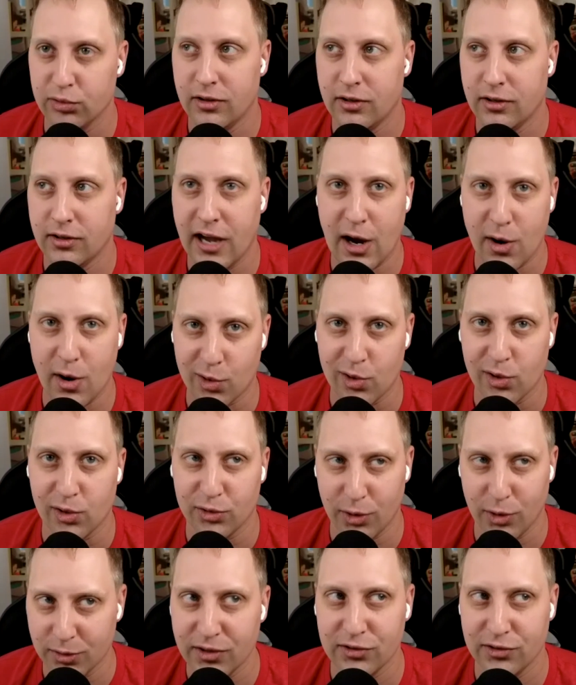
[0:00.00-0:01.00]
guy or girl
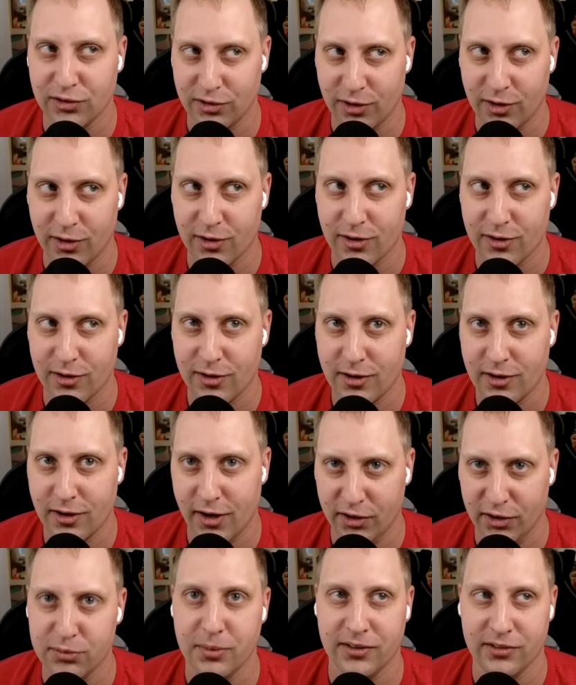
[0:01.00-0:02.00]
don't listen to their yeah.
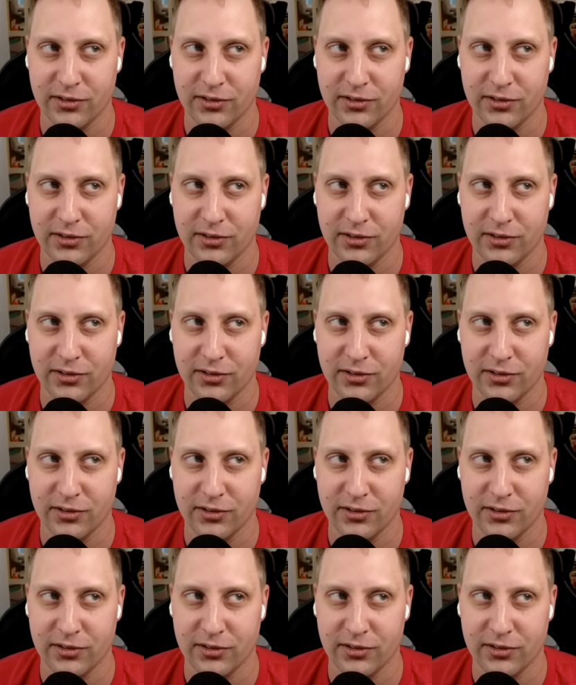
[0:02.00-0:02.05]
husbands